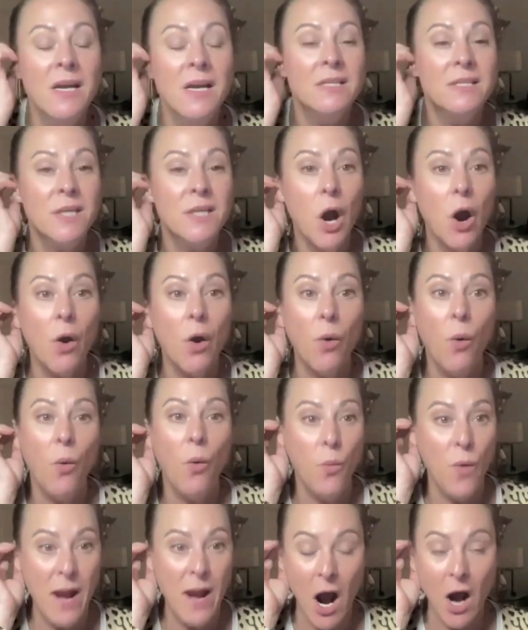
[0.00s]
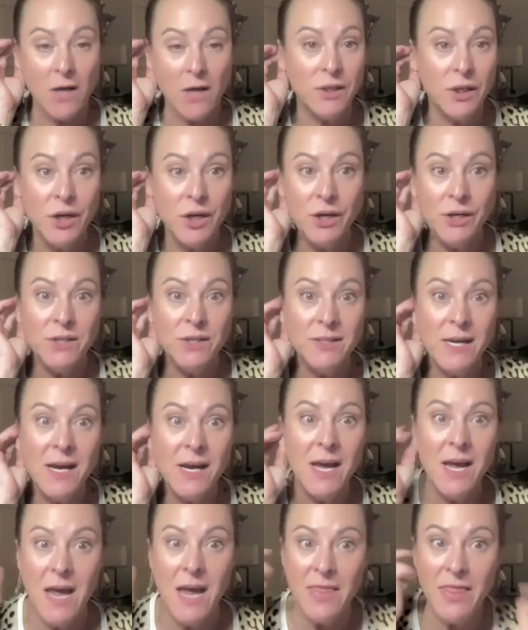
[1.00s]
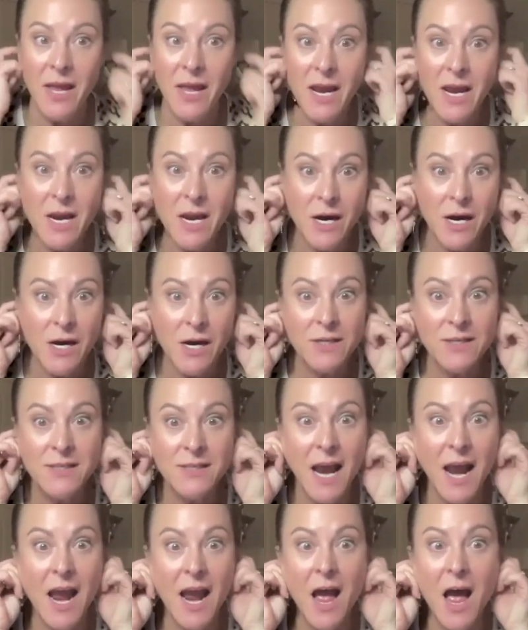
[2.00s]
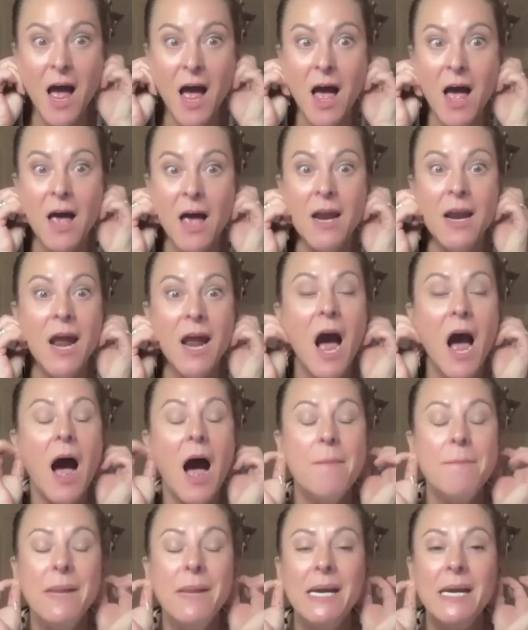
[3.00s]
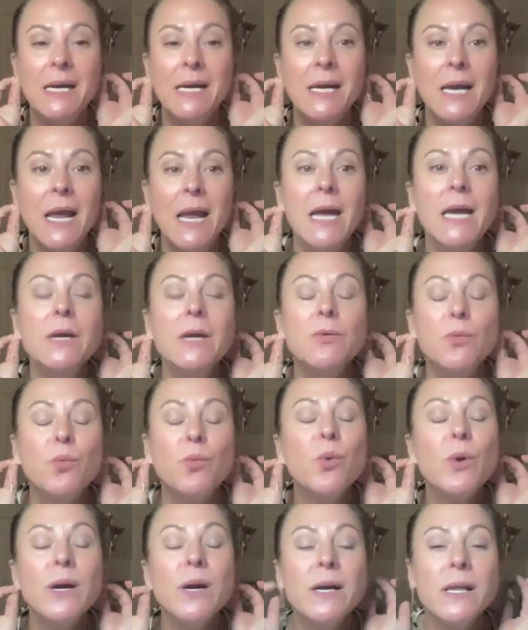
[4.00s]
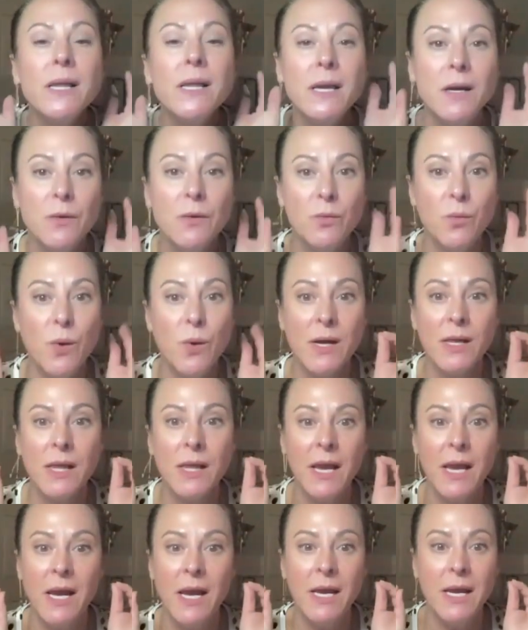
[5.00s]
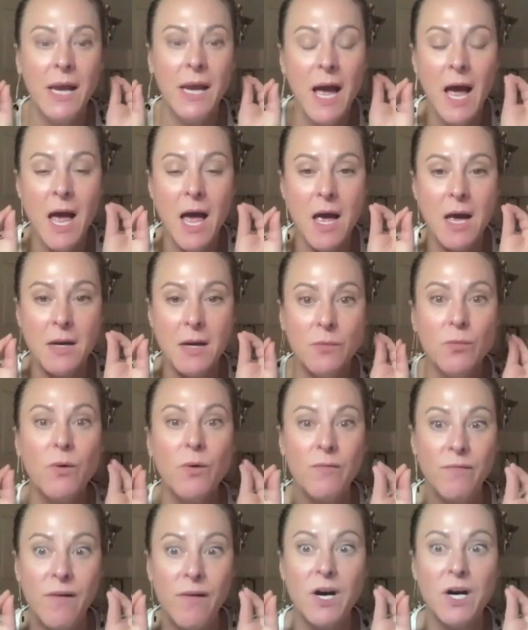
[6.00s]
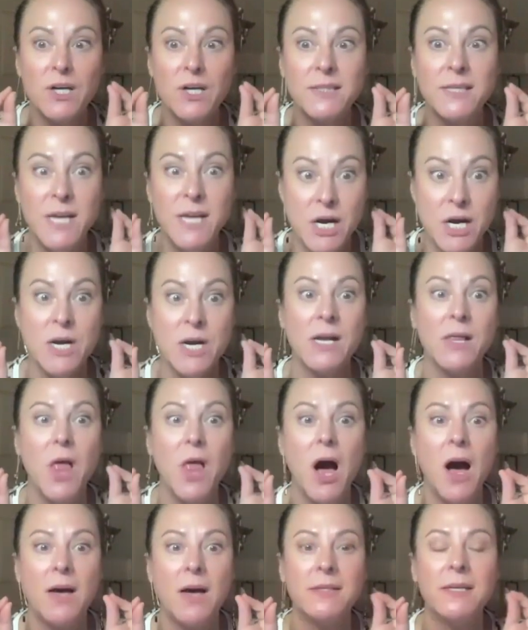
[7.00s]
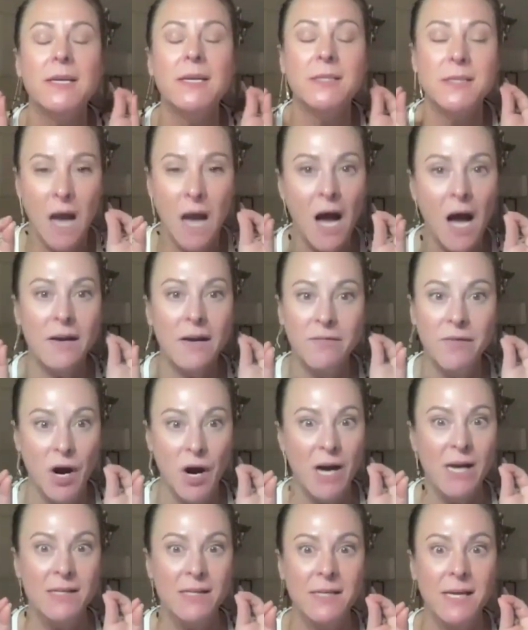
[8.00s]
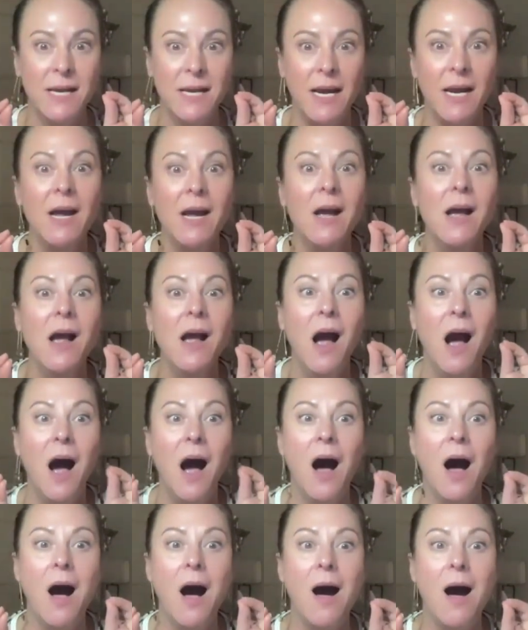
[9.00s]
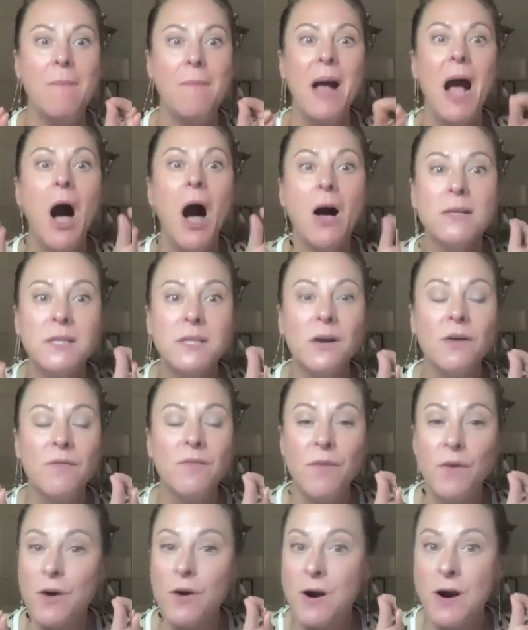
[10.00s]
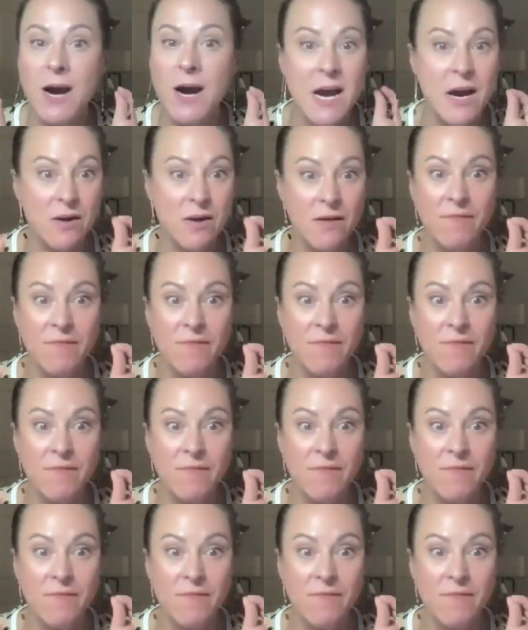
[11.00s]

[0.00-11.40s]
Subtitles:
So we also use it in the ears, and I mean, it really, really can reverse hearing loss. It's kind of crazy. Also for ear